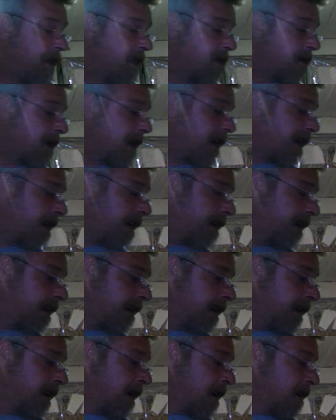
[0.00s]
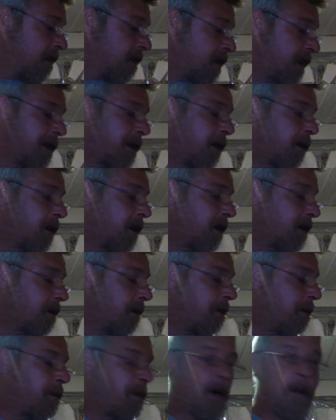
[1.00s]
pleased with that. Try and
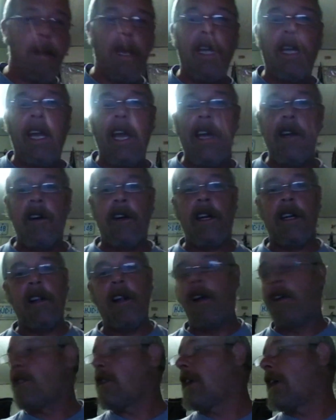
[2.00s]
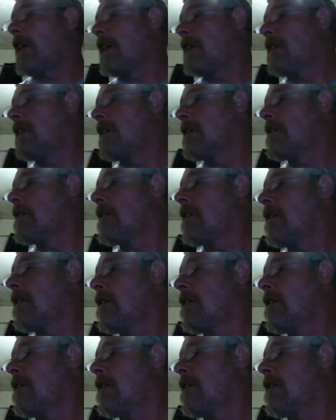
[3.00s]
put a bit of gain on it, likes gain this.